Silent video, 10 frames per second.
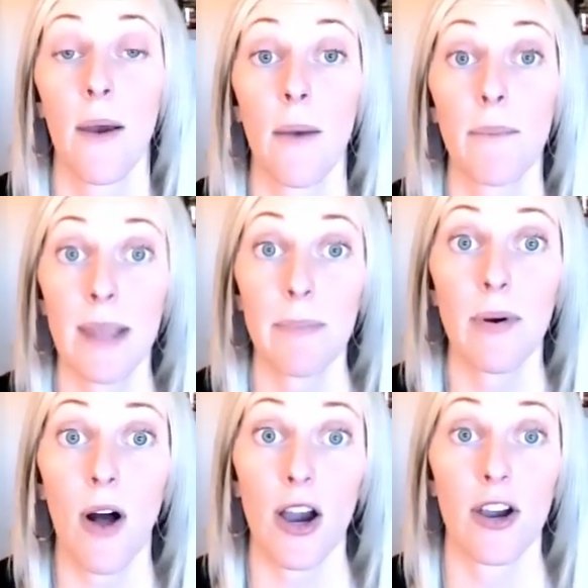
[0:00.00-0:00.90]
people
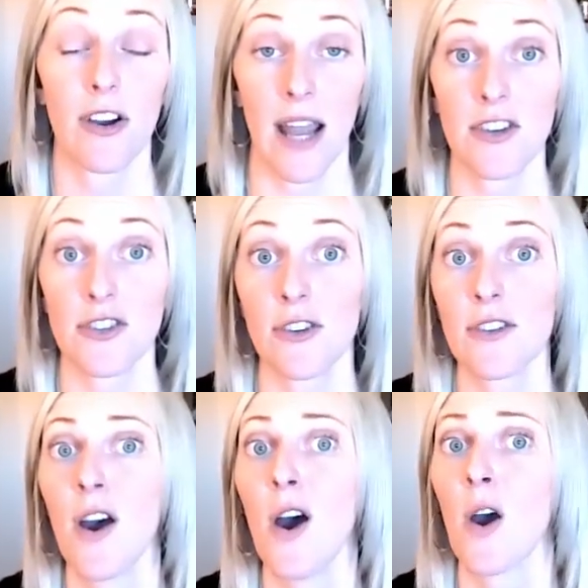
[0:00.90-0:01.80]
are credentialed,
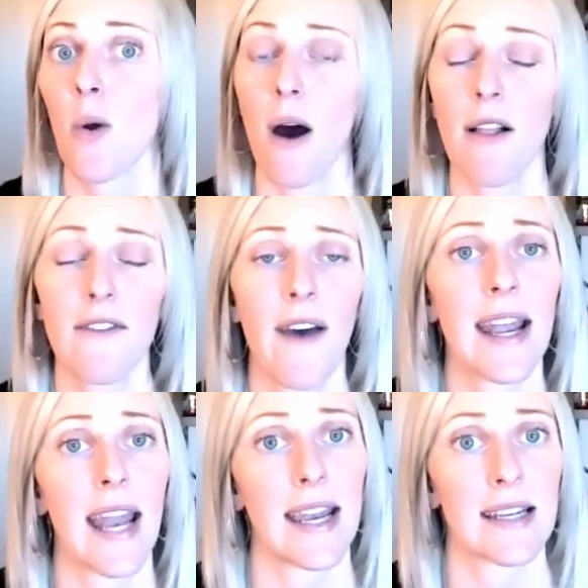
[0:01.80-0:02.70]

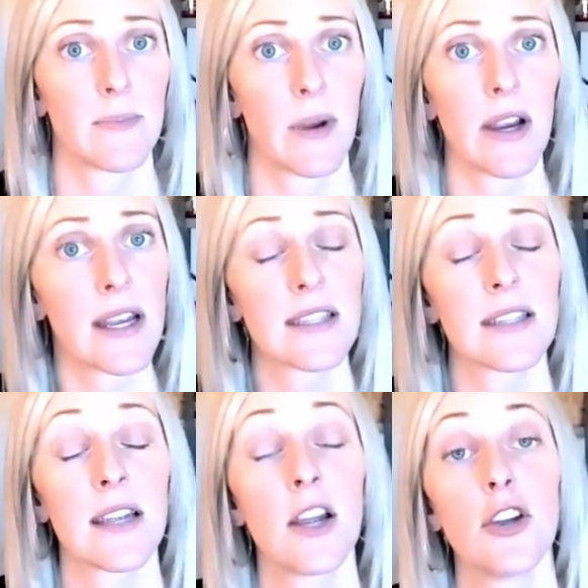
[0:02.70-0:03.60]
qualified, and
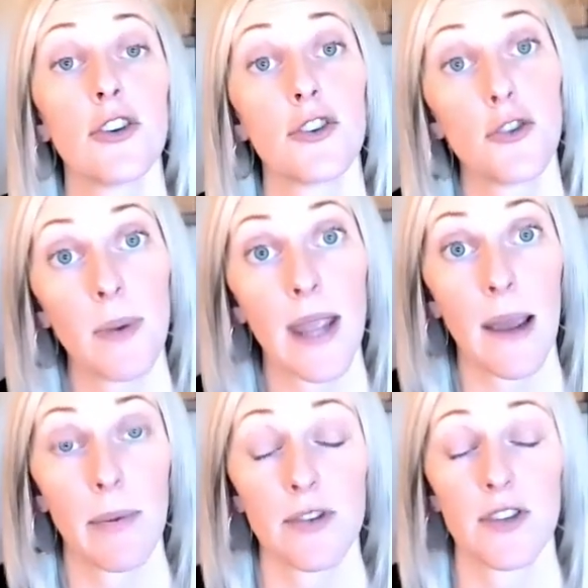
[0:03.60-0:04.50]
experienced to be
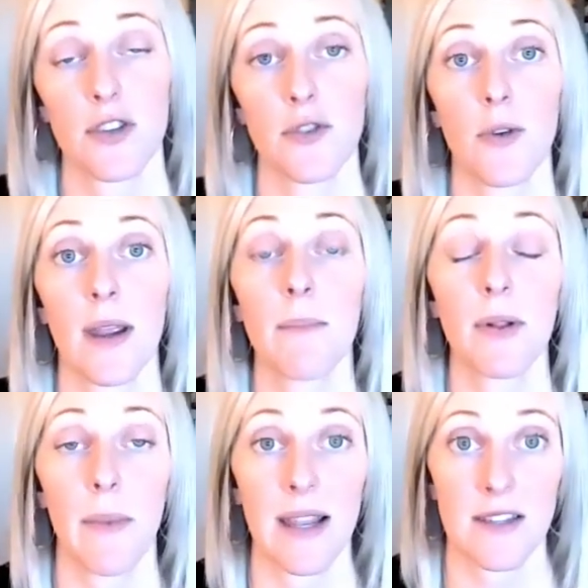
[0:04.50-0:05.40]
able to
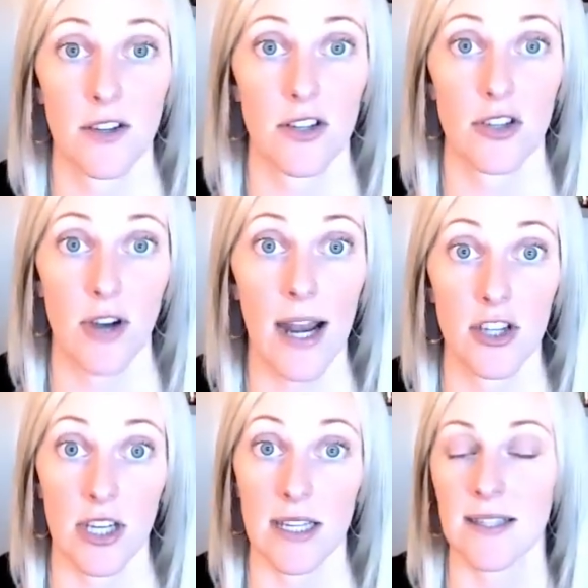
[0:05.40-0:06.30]
implement certain
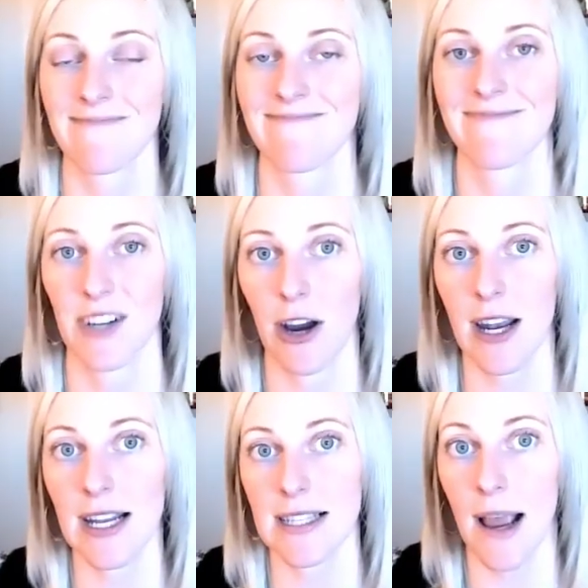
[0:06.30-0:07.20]
strategies. Great
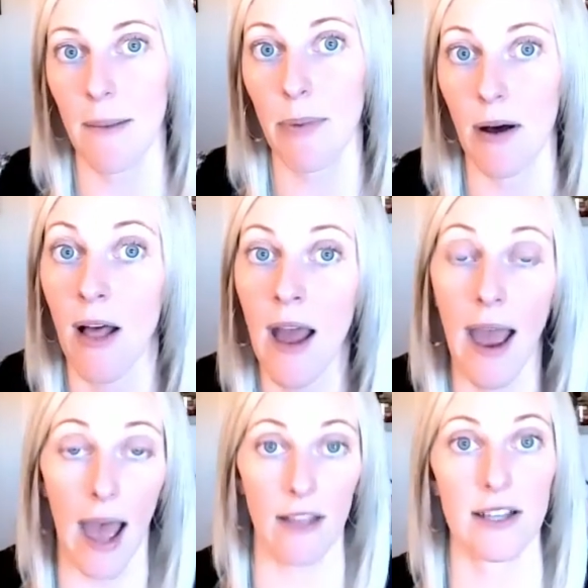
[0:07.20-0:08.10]
example,
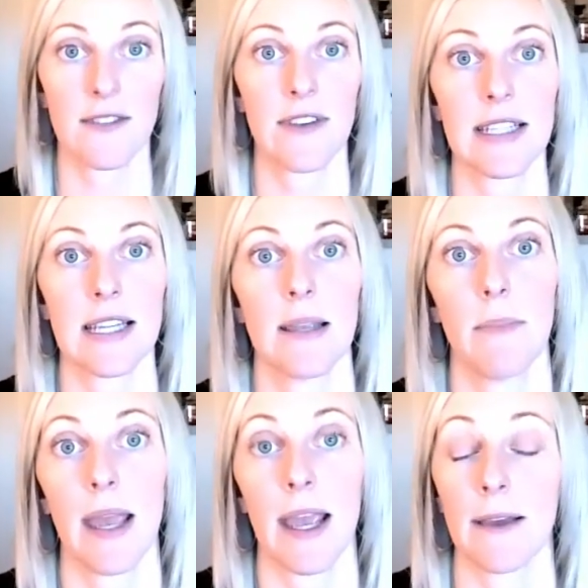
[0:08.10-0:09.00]
LSVT
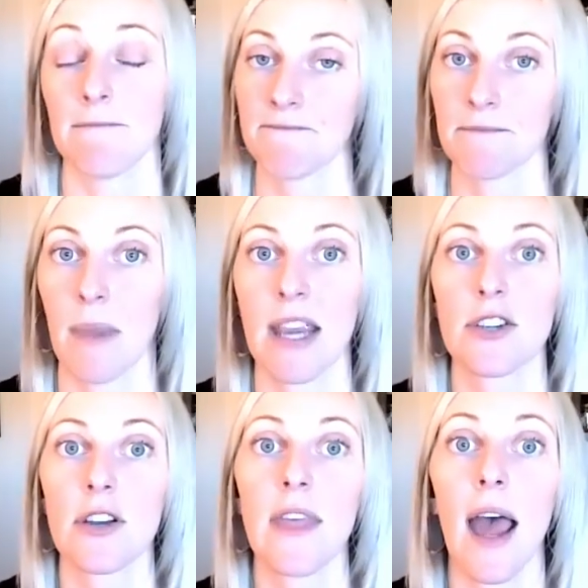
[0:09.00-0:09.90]
big. Make
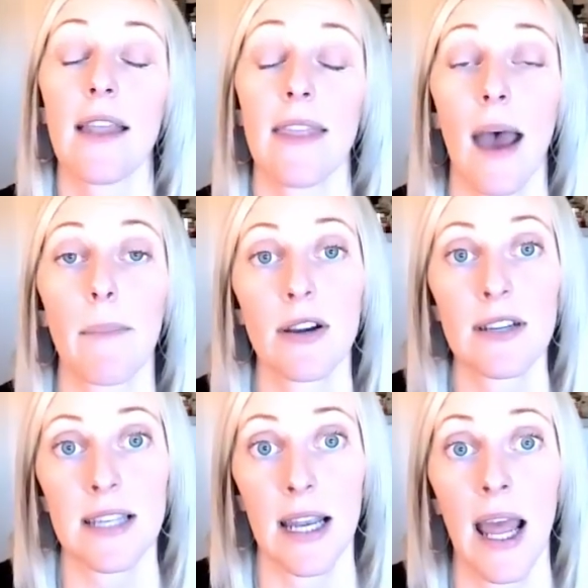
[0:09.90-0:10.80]
sure that that
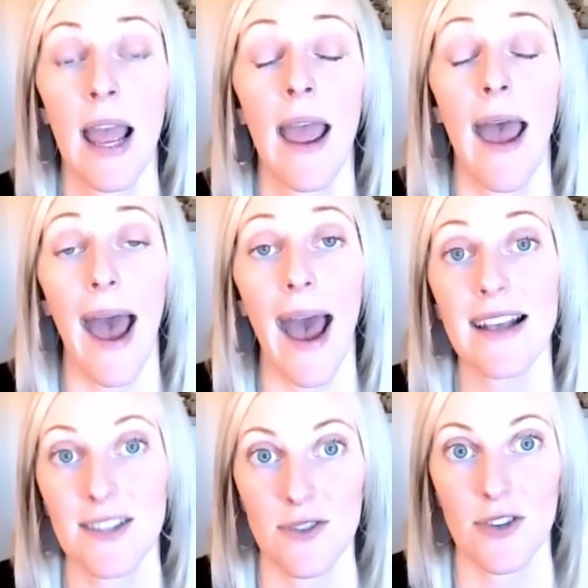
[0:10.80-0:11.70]
person
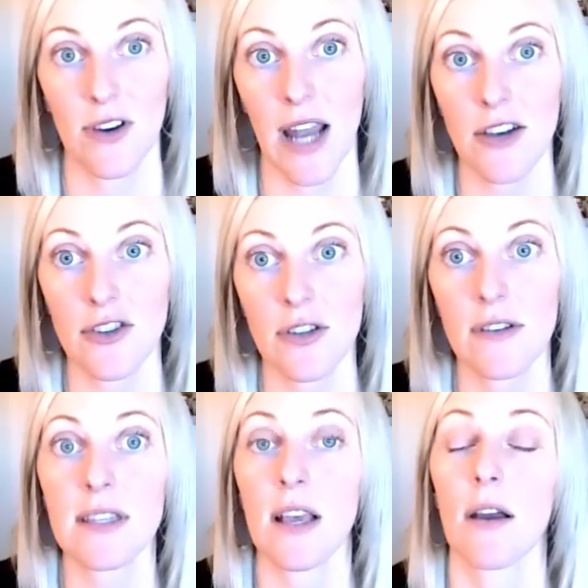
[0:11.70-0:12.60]
has those
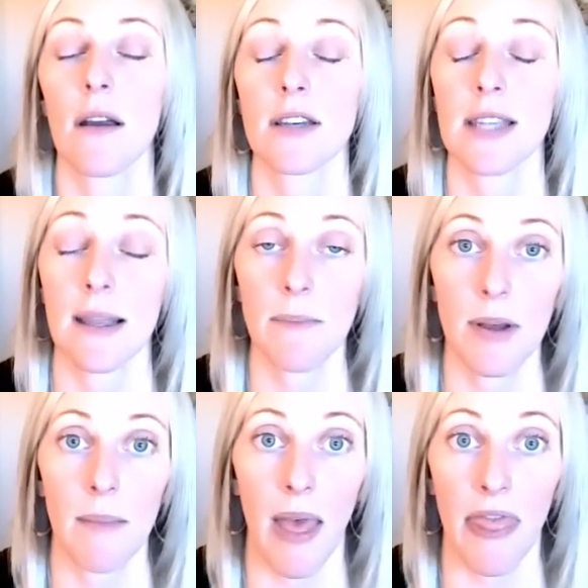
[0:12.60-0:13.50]
credentials to
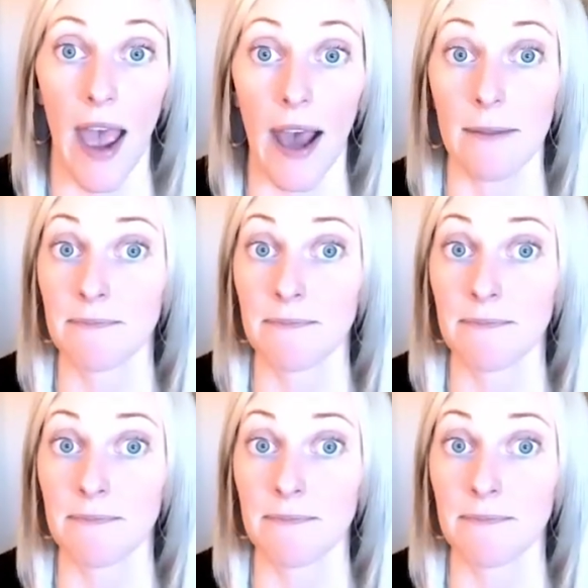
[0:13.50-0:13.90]
implement that.